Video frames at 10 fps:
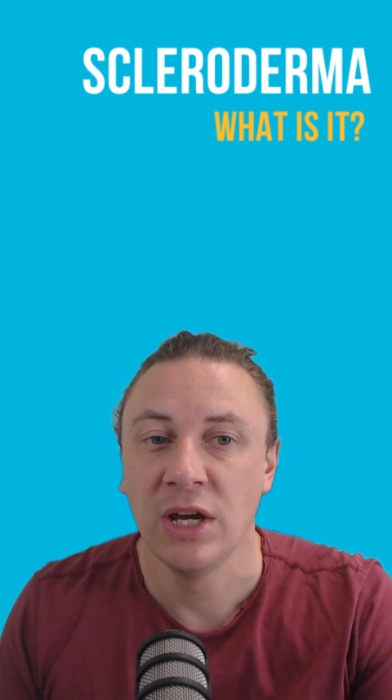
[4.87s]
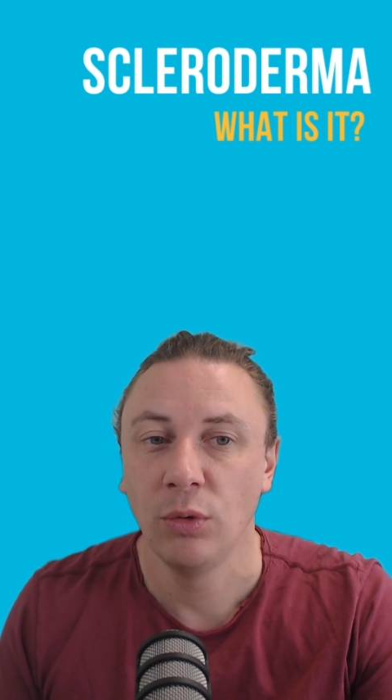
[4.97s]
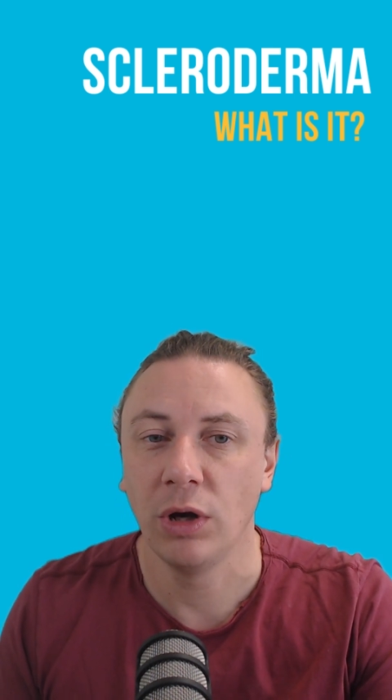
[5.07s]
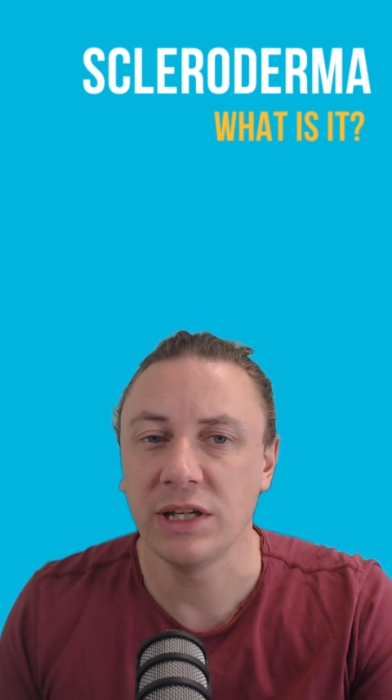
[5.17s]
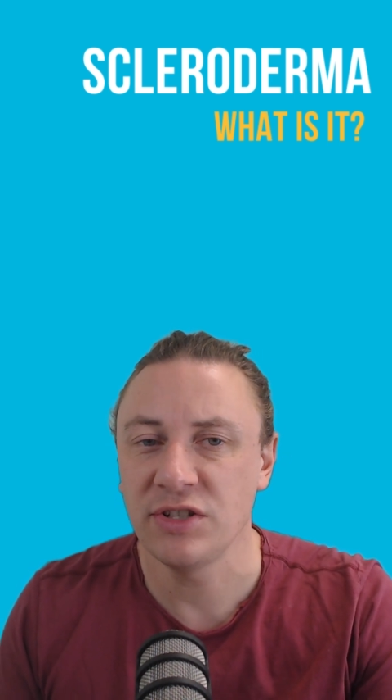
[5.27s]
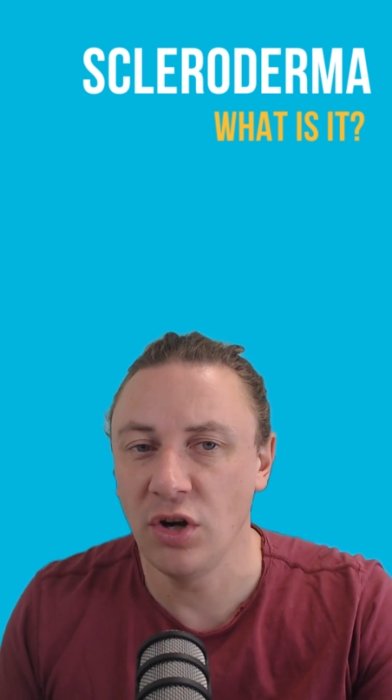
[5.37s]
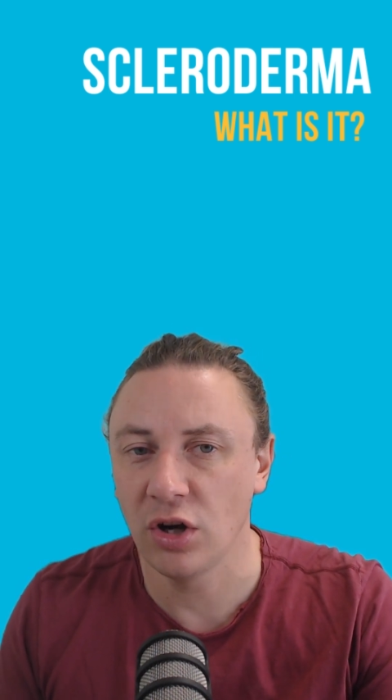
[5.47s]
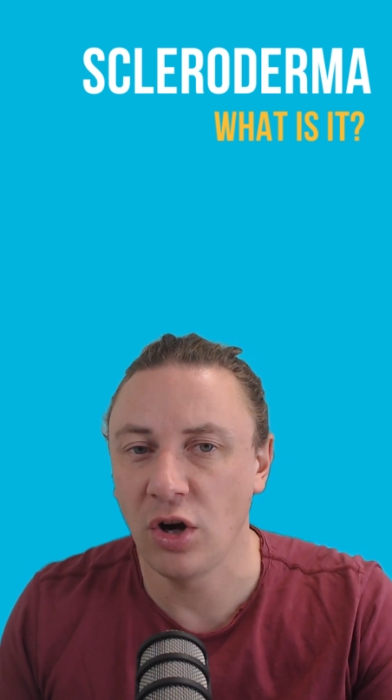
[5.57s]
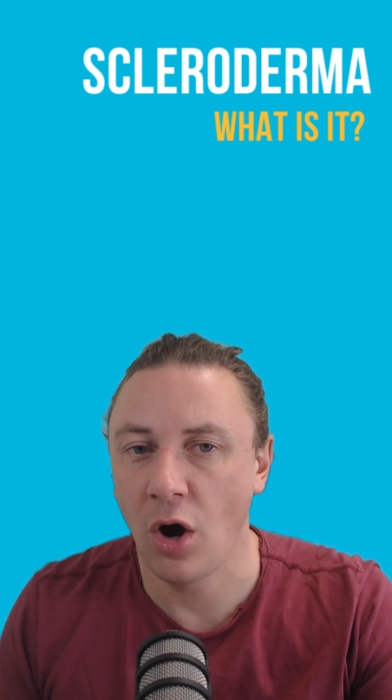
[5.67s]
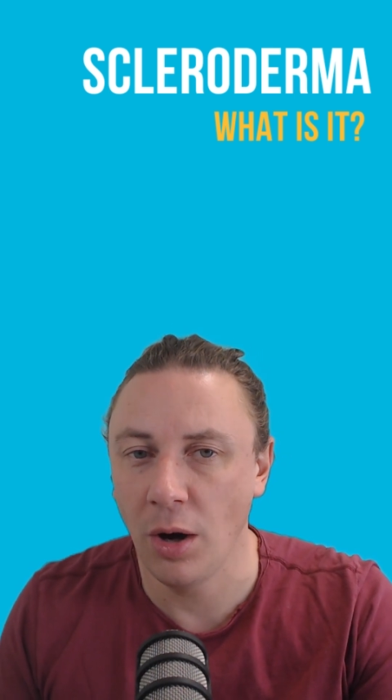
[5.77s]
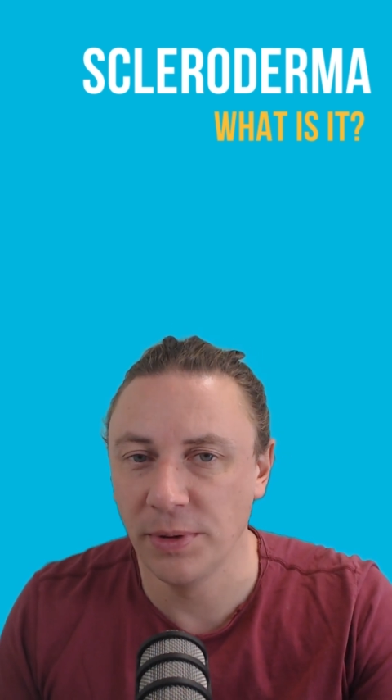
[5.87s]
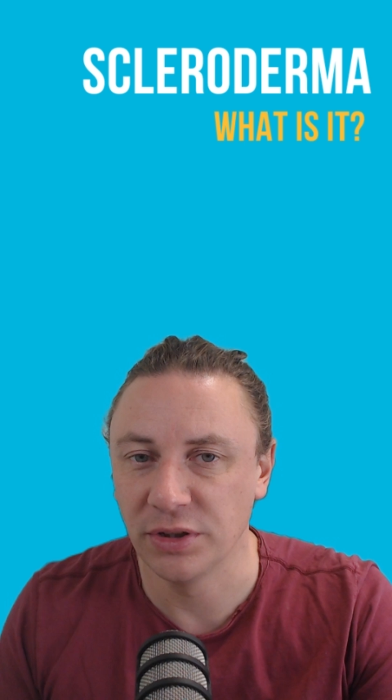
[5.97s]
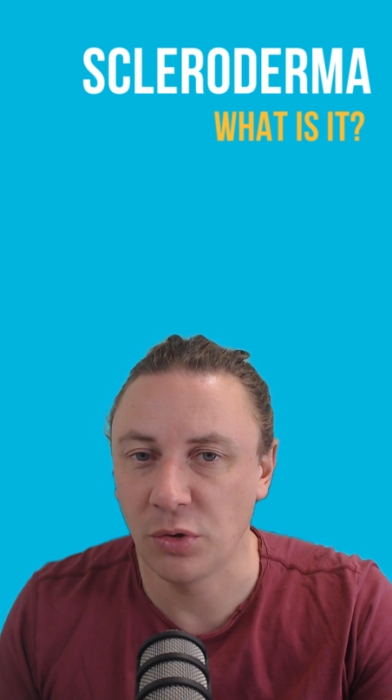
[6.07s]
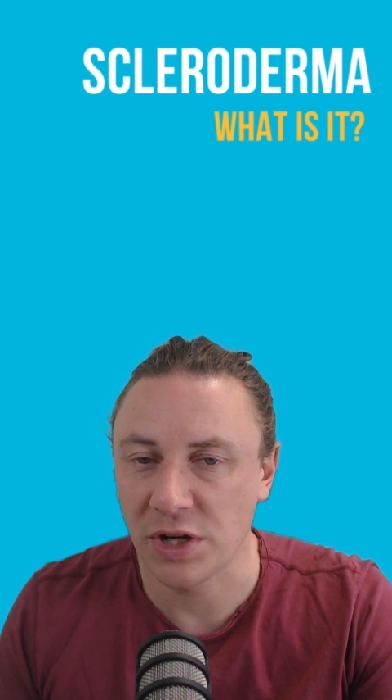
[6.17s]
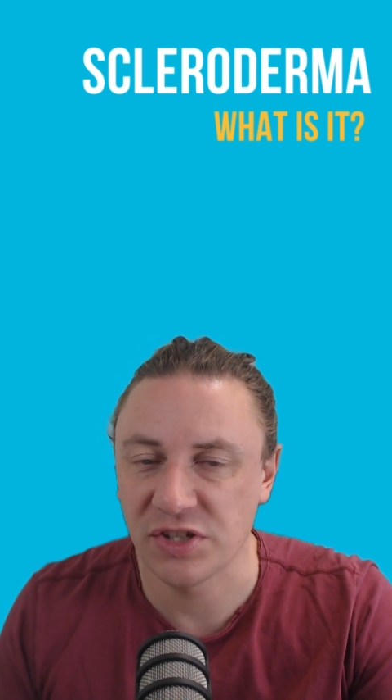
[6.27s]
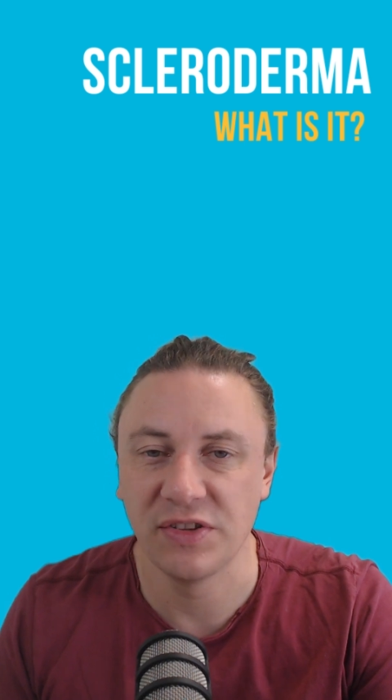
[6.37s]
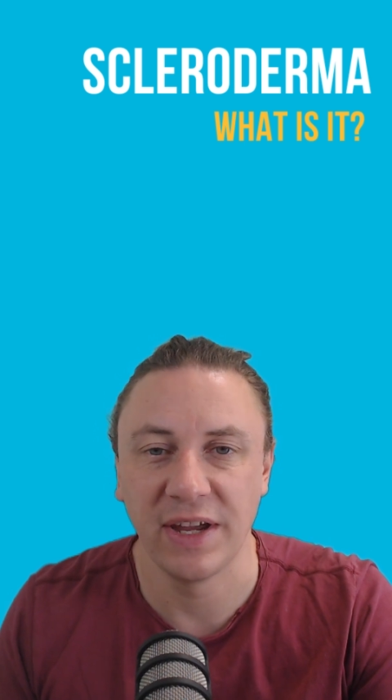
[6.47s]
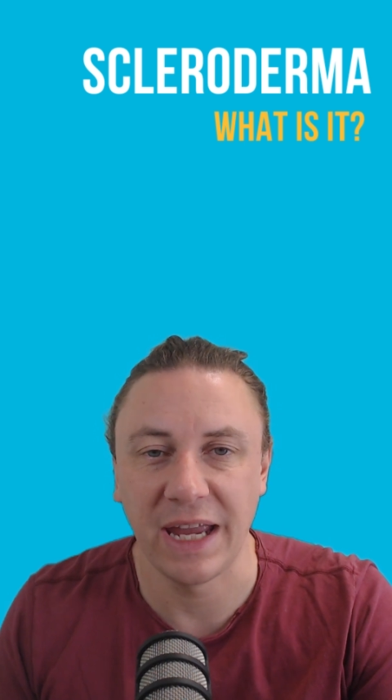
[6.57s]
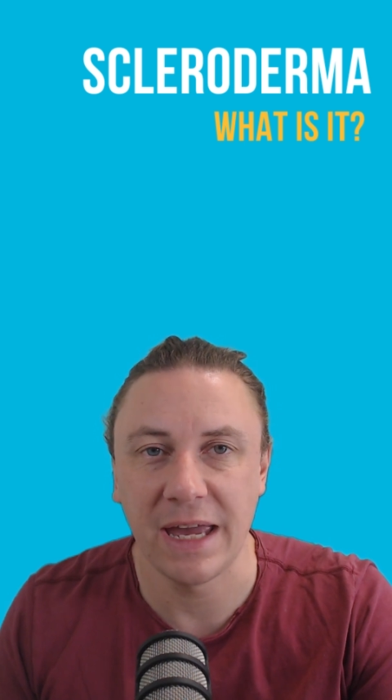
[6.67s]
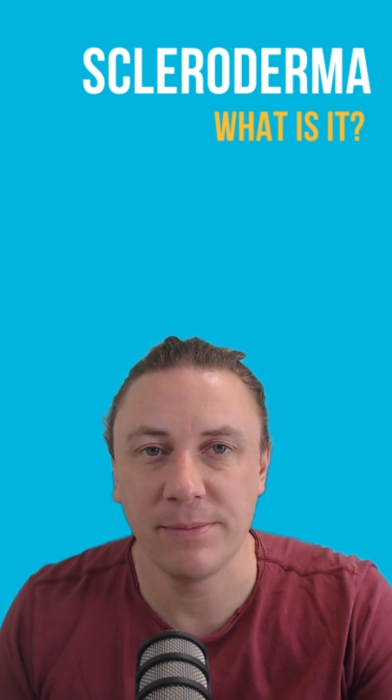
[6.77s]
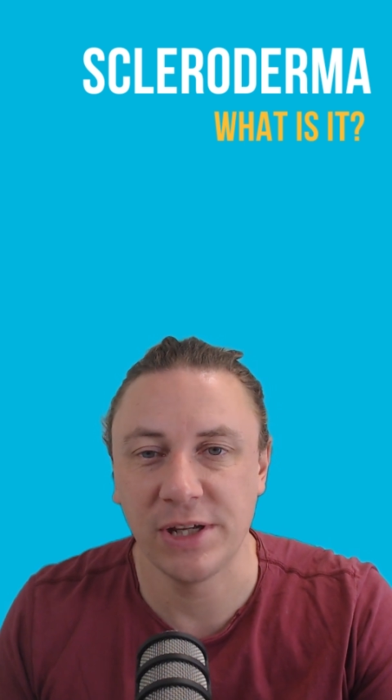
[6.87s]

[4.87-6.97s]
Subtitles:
While it's not a common question that I get